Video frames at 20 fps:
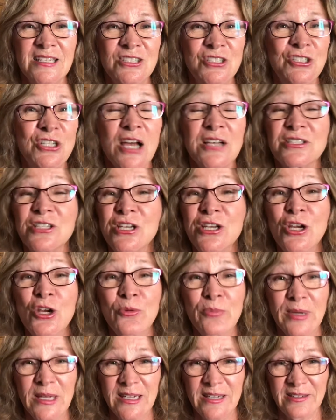just
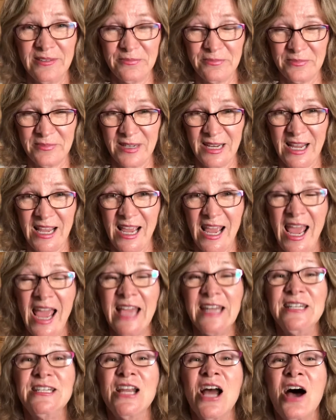human
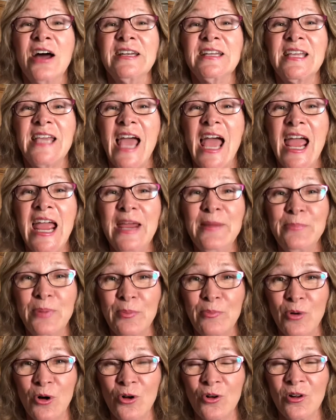and not
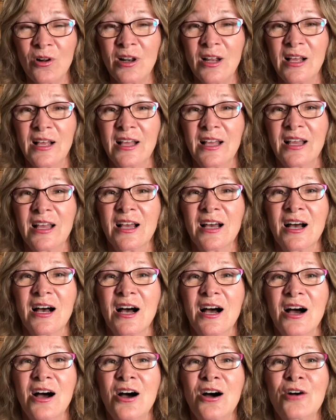capable
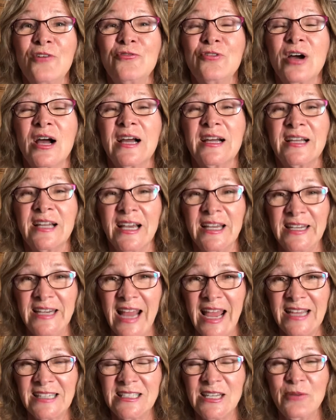of
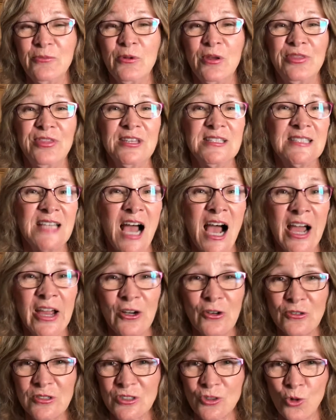connecting with these
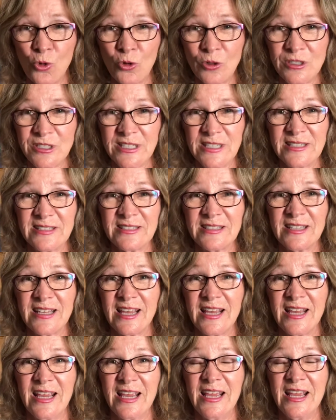higher sources.
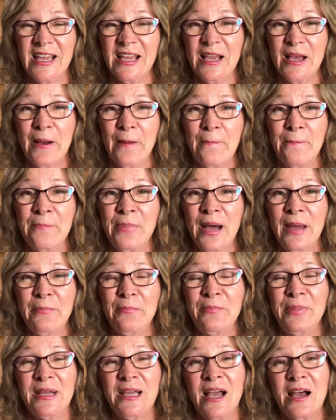
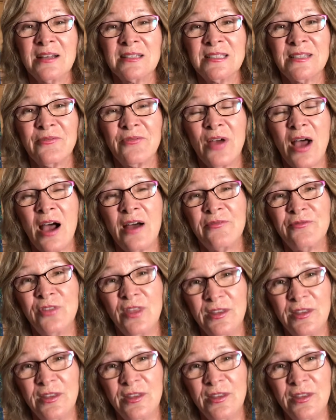But because of, of